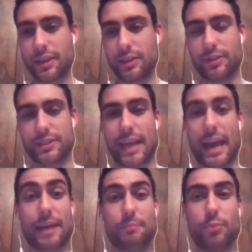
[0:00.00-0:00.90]
look to
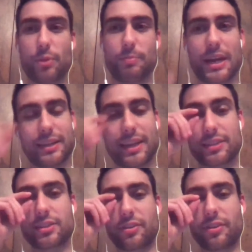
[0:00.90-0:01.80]
add more
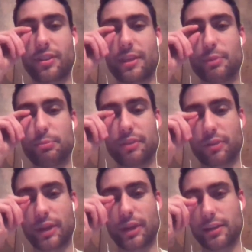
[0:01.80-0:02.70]
podcasts under the Let Me Be
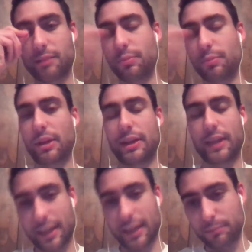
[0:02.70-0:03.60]
Frank umbrella
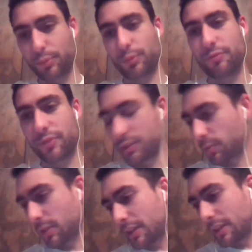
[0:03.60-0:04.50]
and improve this
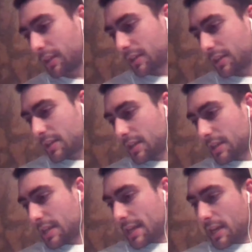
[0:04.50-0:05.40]
one.
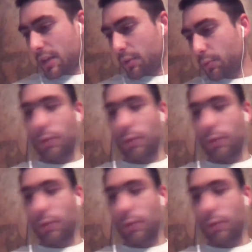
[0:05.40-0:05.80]
We'll